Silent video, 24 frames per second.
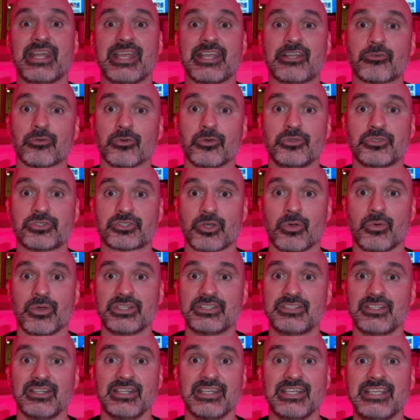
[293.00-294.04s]
cruise going
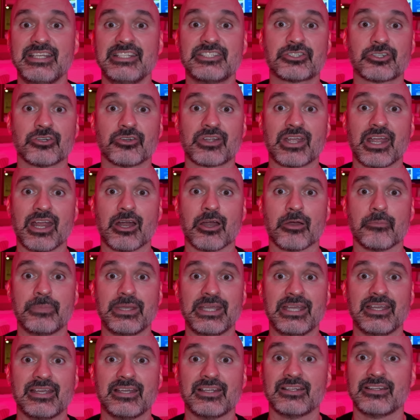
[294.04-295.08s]
to the Eastern
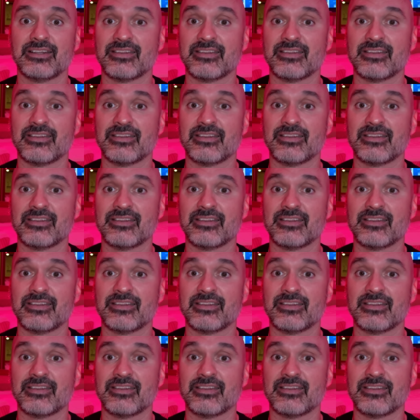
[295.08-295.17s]
Caribbean,